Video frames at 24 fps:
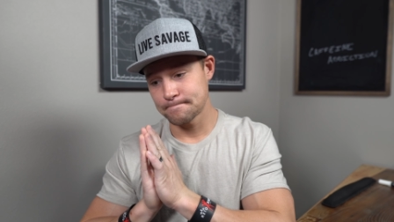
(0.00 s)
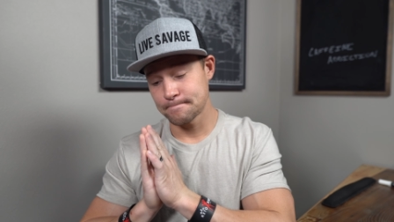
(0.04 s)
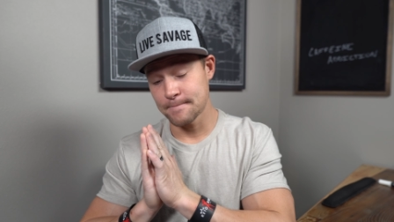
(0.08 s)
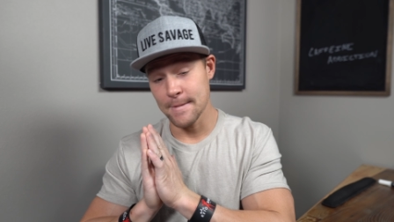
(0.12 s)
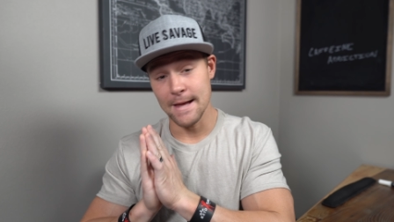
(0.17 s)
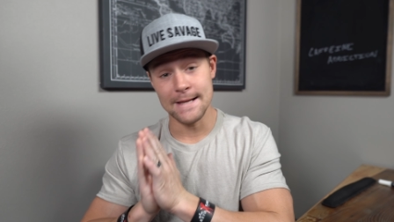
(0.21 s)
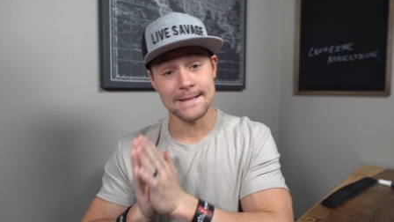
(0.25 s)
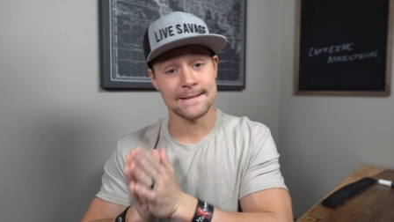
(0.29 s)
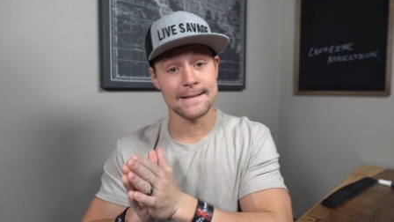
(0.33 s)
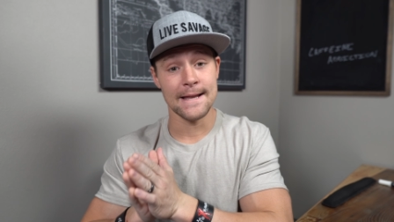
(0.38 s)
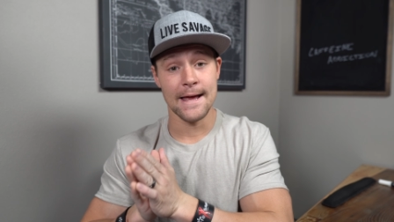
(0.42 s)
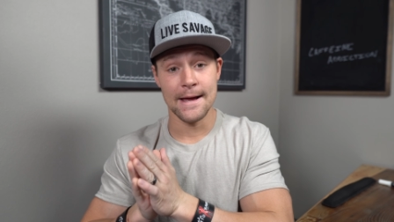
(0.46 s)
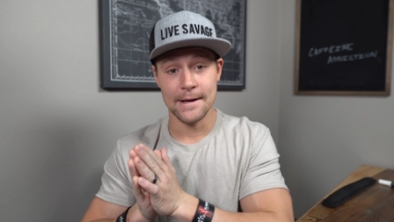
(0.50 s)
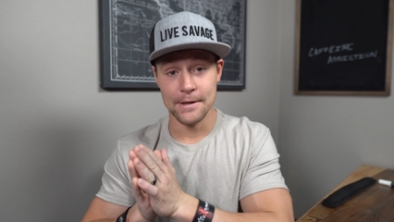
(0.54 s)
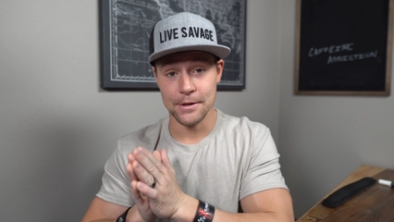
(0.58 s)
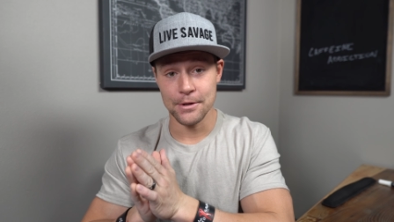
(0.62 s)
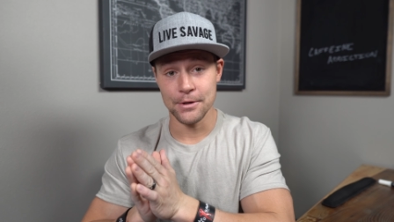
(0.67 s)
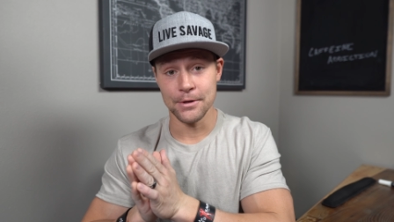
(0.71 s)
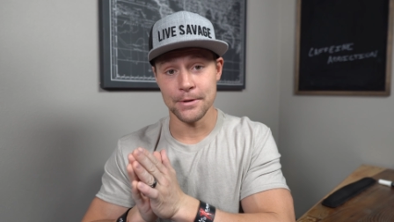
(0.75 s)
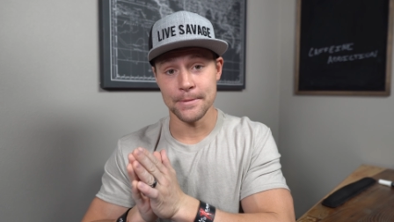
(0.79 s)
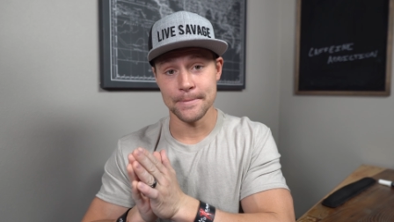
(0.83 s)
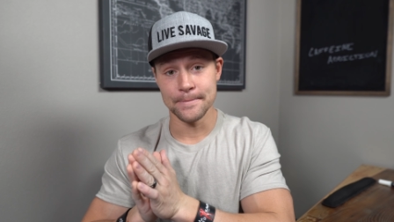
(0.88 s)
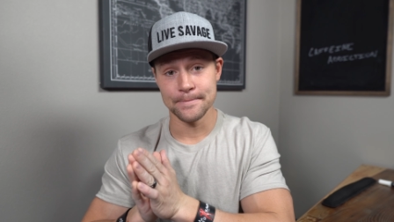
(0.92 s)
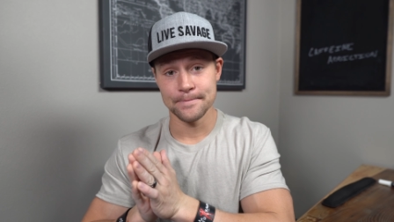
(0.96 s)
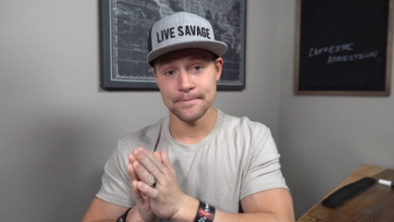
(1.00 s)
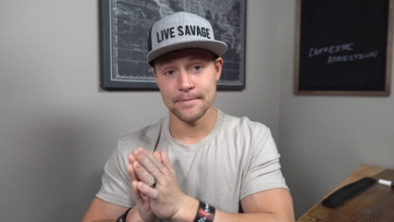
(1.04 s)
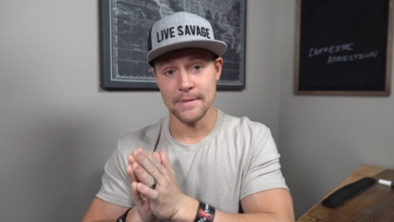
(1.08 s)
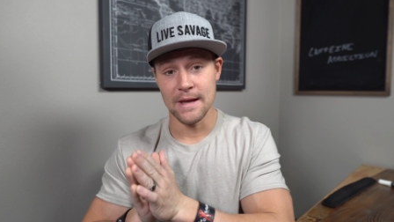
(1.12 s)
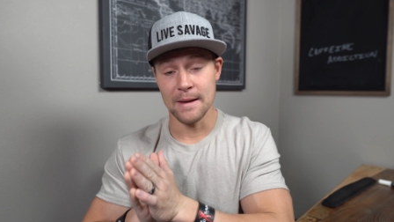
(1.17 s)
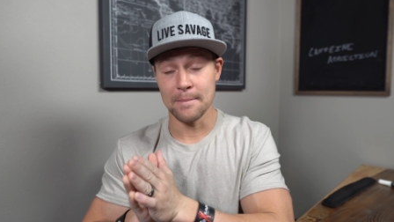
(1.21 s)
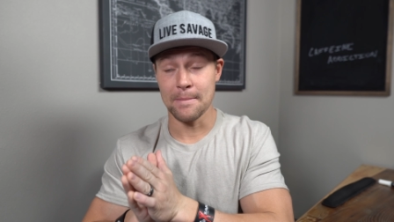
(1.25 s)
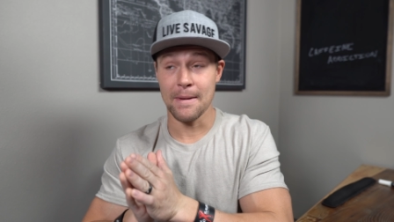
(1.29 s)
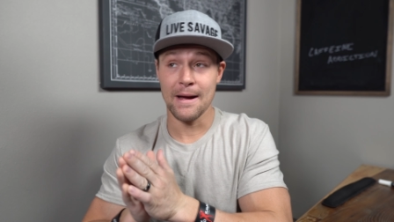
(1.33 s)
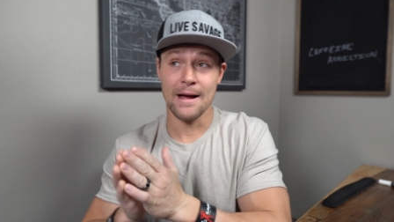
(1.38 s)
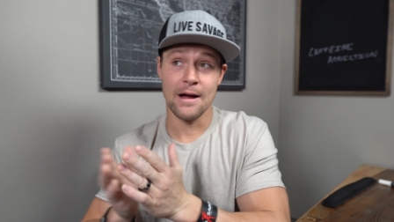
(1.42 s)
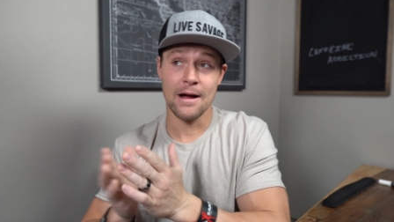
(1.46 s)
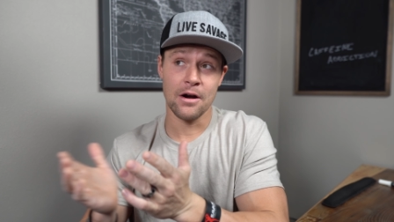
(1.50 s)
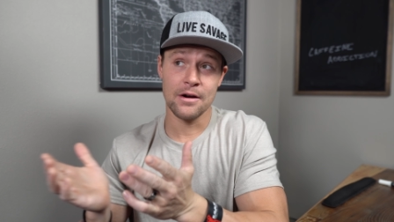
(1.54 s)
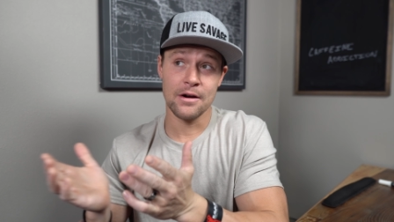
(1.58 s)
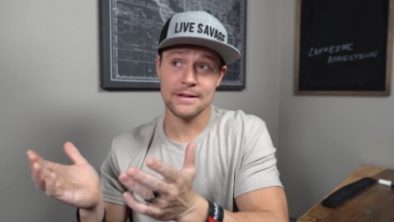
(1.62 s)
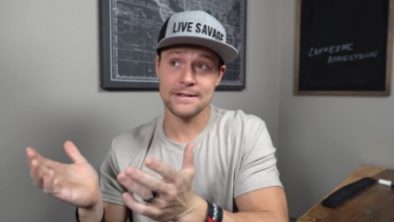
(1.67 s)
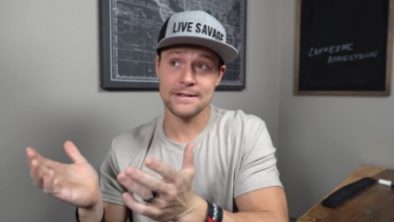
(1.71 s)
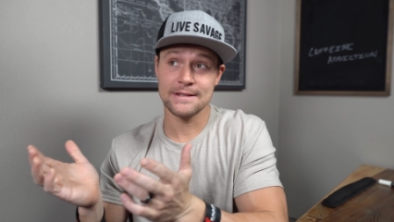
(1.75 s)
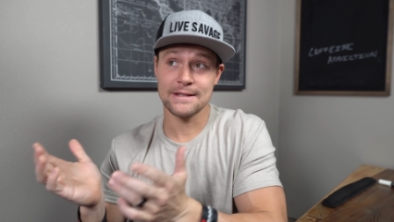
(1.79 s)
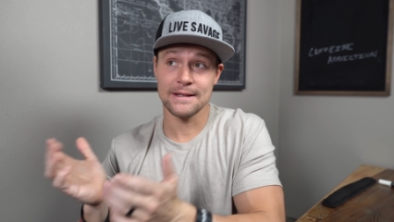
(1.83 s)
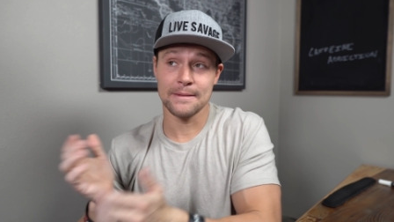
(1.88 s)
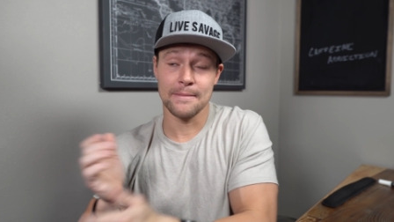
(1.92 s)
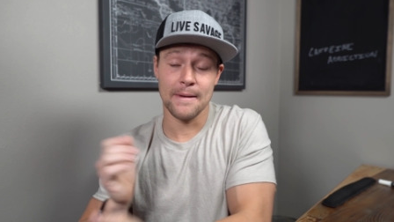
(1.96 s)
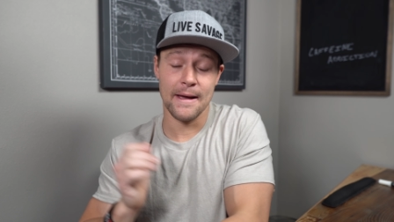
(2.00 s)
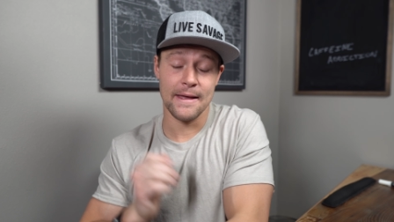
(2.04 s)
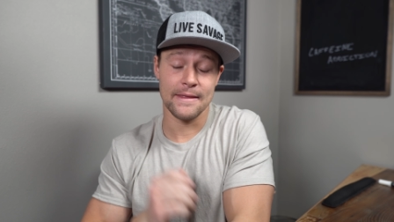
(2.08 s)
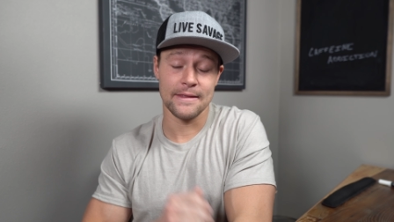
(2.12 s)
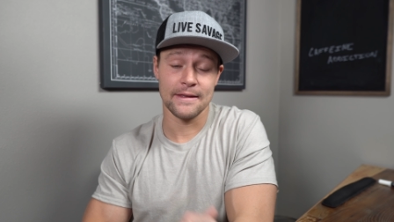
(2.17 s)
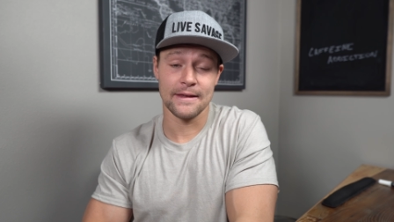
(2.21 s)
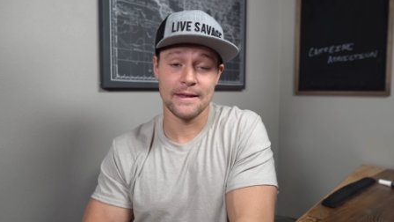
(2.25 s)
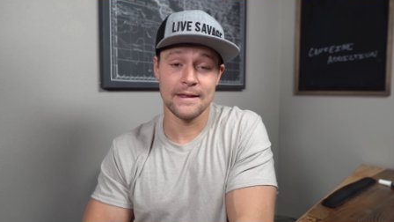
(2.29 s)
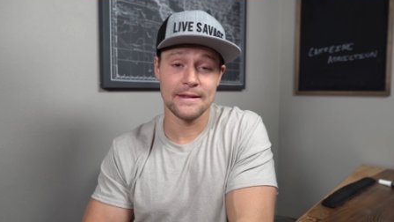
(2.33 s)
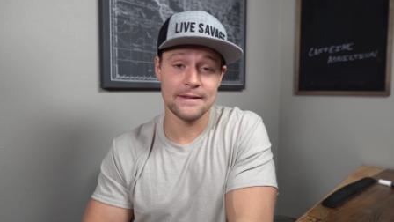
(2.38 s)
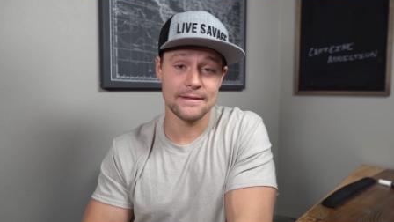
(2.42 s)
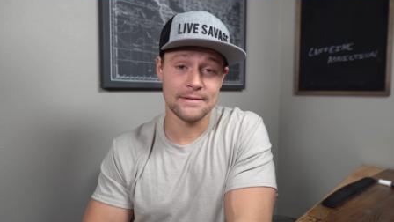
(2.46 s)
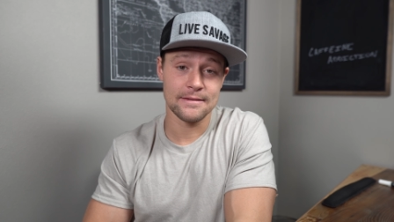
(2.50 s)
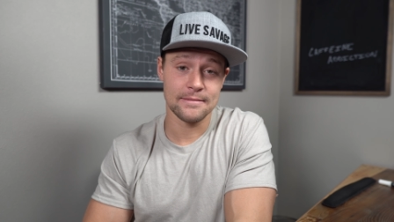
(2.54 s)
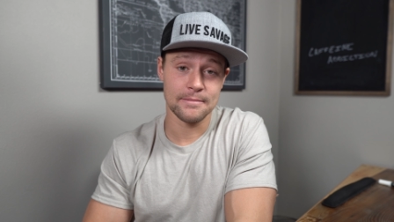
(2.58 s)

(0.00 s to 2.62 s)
That's not good. And by honestly, by the end,